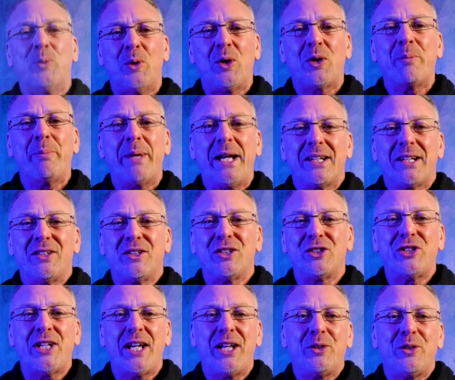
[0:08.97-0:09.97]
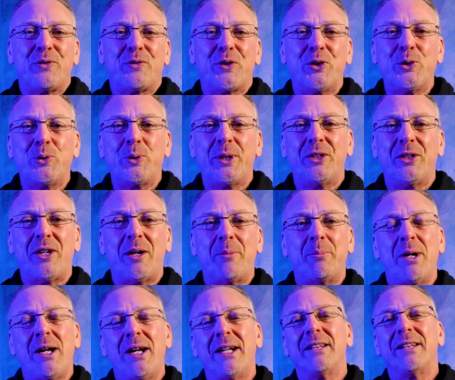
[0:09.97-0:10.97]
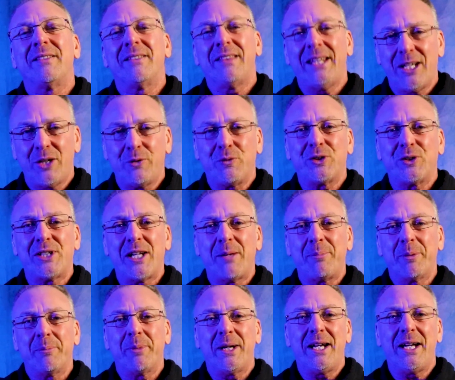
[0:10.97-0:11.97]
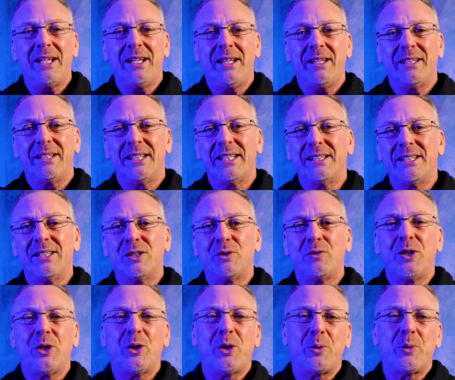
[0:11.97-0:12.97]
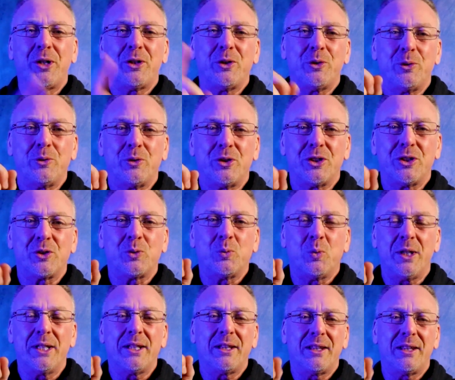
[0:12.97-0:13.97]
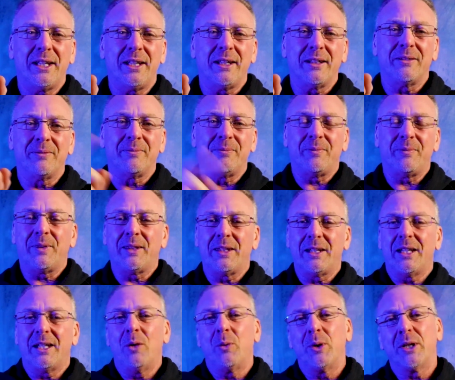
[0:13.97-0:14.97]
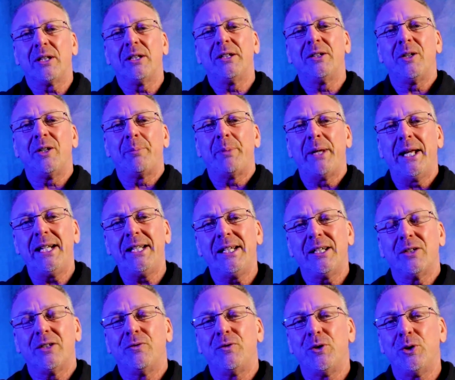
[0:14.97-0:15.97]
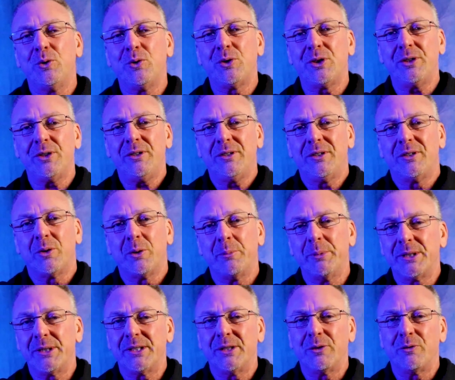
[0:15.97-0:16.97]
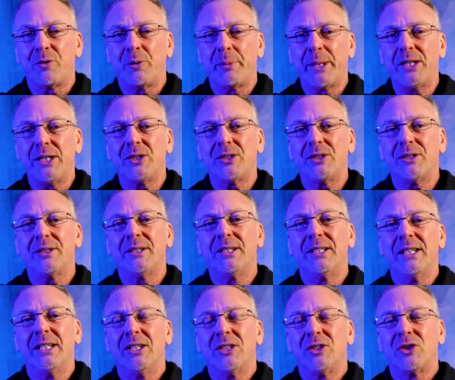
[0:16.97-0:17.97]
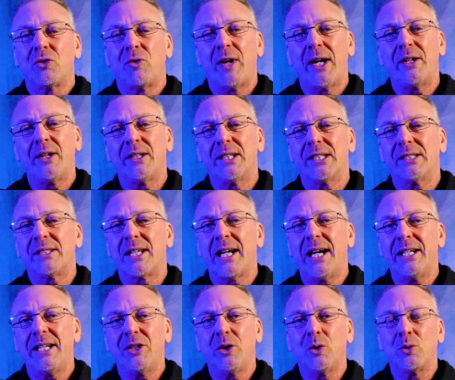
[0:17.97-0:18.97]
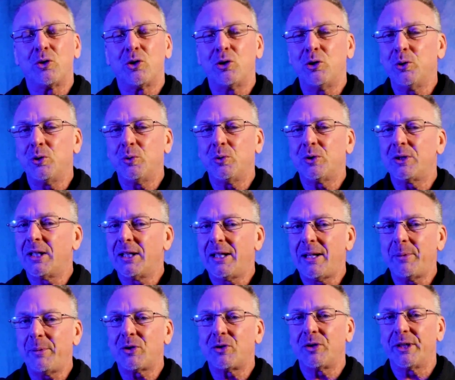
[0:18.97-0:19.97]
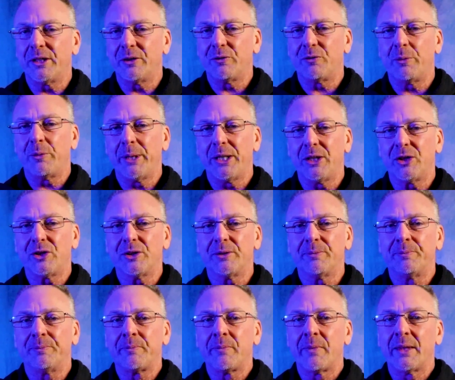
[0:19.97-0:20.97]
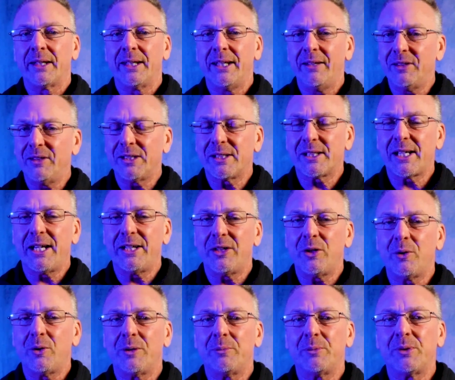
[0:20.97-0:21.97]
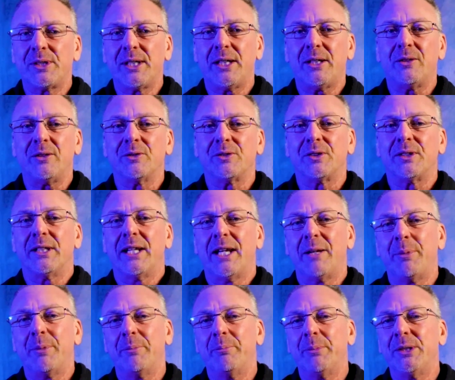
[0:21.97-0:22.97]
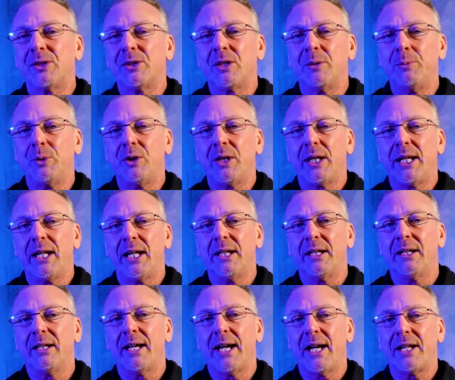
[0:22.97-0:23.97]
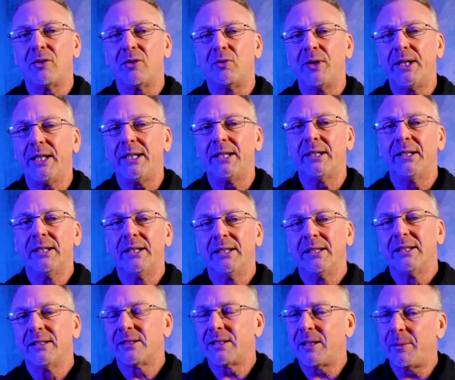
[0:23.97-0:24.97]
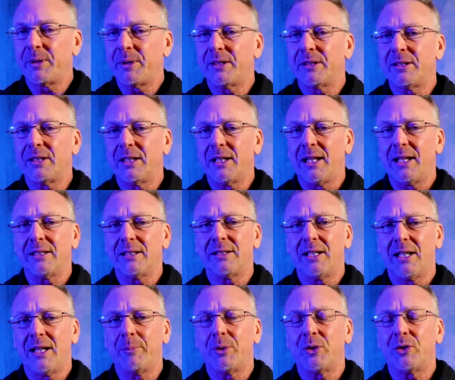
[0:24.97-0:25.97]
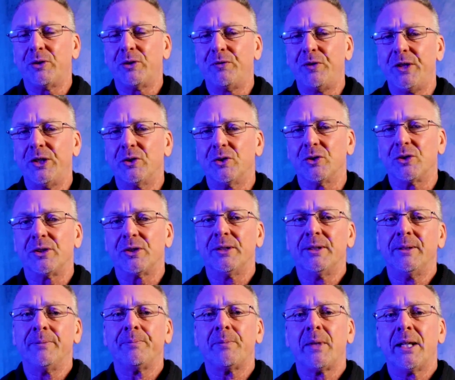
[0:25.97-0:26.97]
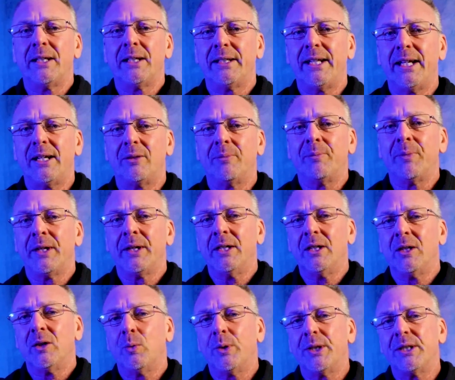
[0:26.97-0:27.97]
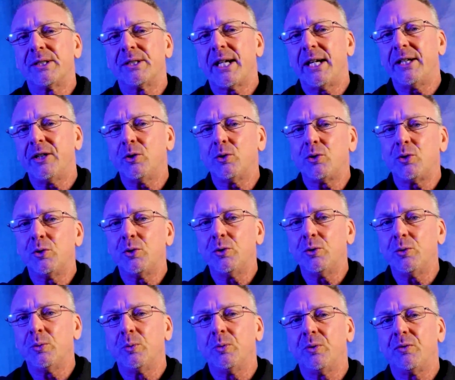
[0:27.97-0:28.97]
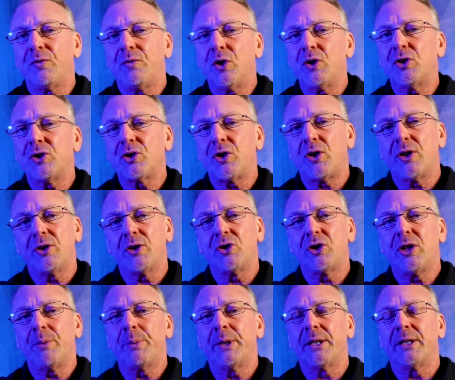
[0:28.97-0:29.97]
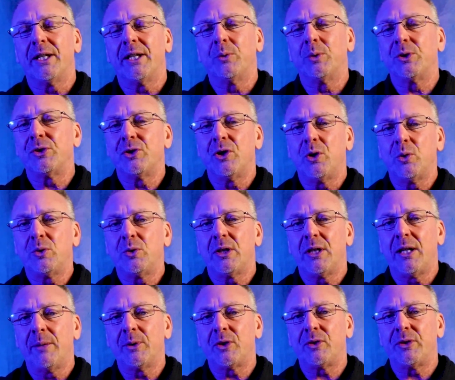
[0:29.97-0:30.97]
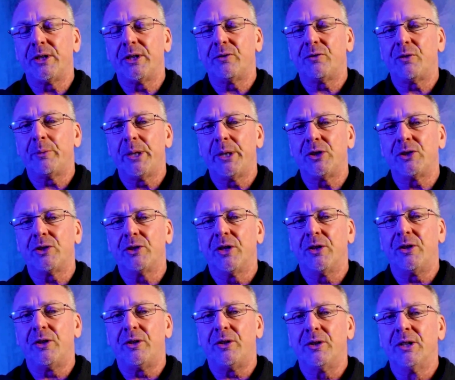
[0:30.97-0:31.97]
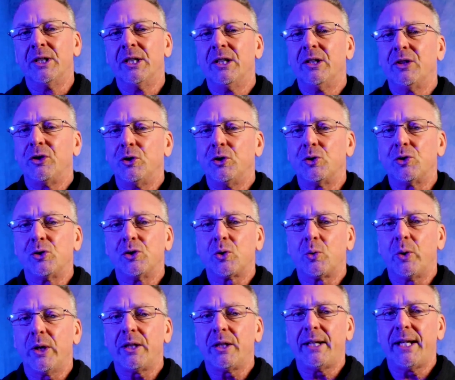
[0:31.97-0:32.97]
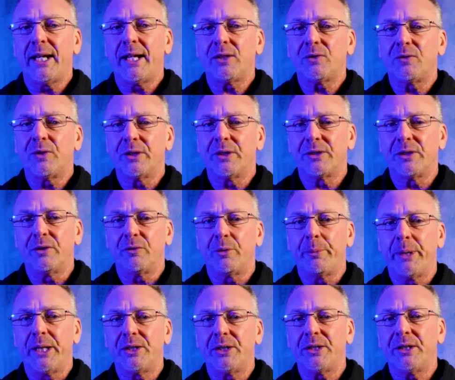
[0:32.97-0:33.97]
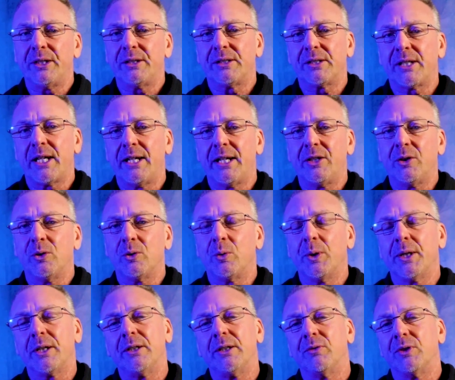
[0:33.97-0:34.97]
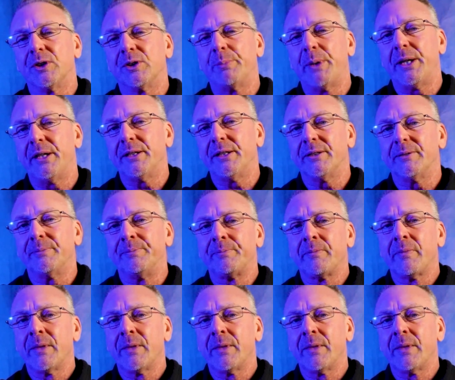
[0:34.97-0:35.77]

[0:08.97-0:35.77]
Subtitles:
Welcome back to the channel. If you're new here, I'm Ron, and thank you for stopping by. In this video, I want to do just one thing. I want to clear up any confusion or misinformation surrounding the Skydio 2 telemetry information. Even Skydio themselves had been miscommunicating how to read some of the telemetry fields. Now, when the Skydio 2 first started shipping, there was no telemetry information at all. Users quickly asked for this information, and Skydio quickly responded.